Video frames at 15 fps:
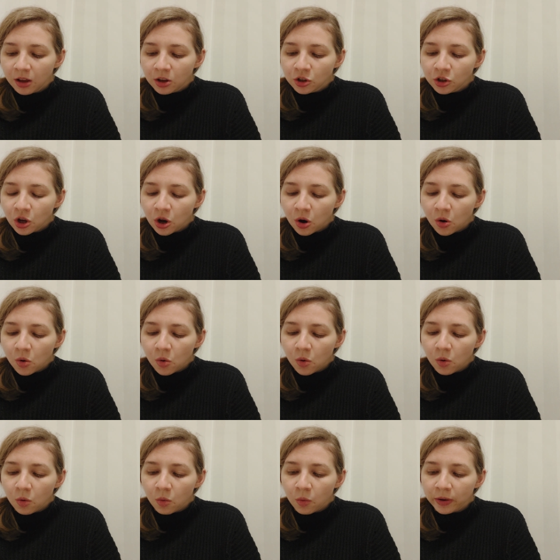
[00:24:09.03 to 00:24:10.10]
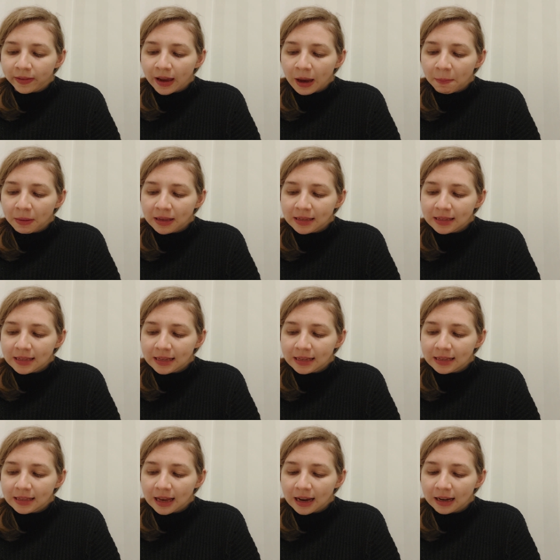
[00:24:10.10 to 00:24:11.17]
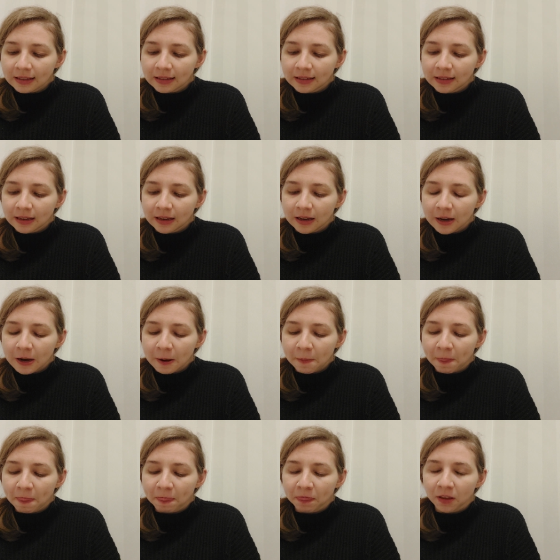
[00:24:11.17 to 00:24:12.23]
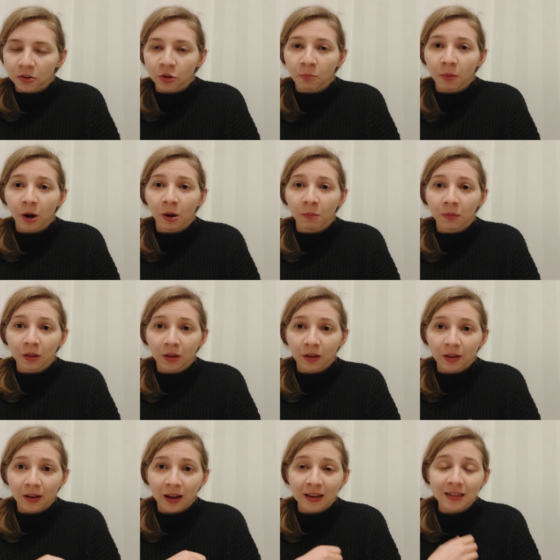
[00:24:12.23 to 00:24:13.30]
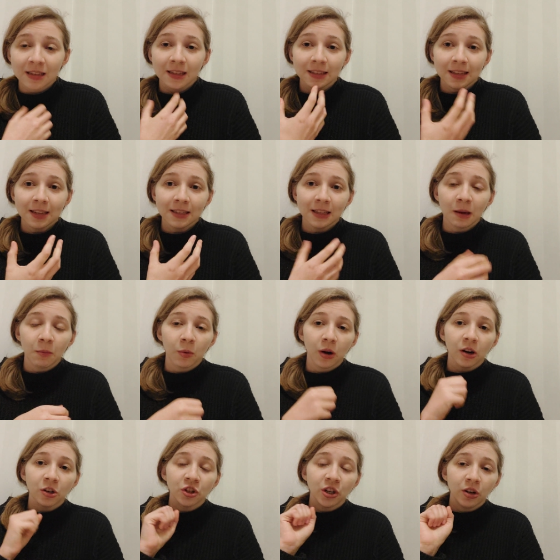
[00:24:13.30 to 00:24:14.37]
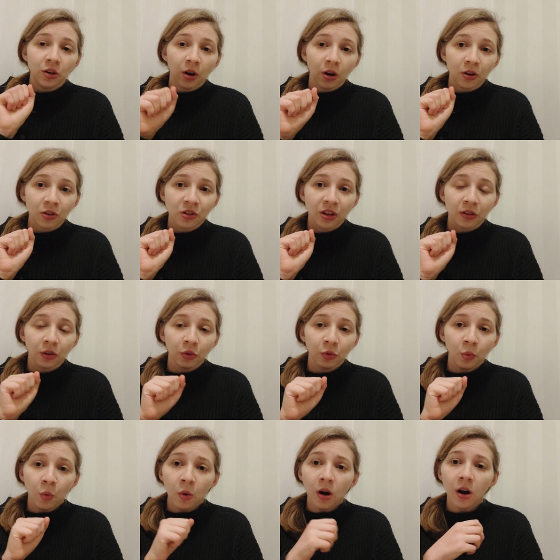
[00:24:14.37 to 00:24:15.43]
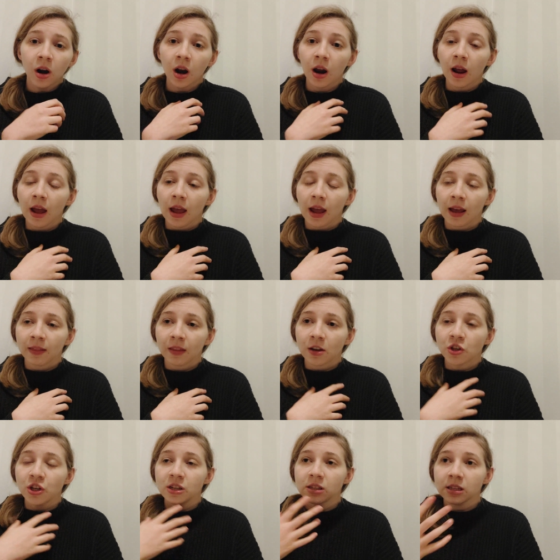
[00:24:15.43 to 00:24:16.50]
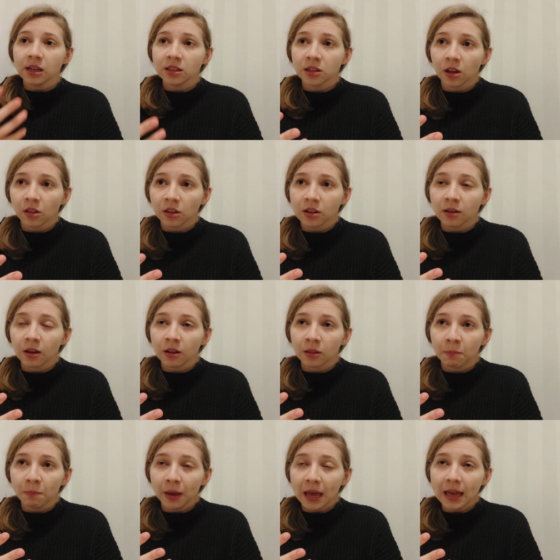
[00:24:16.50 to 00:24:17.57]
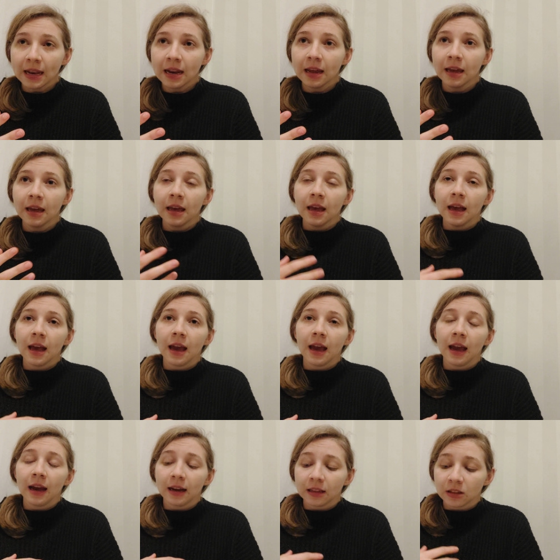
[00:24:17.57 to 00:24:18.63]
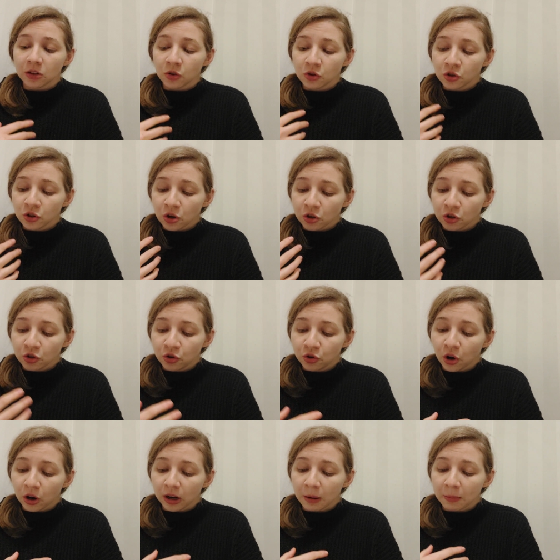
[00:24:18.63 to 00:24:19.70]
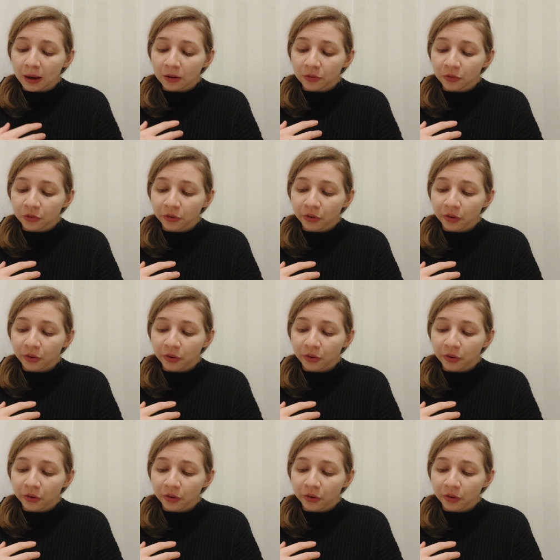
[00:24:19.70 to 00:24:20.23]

So what happens is that the mom has a system where she knocks at the door and then she sits on the bed and starts to talk about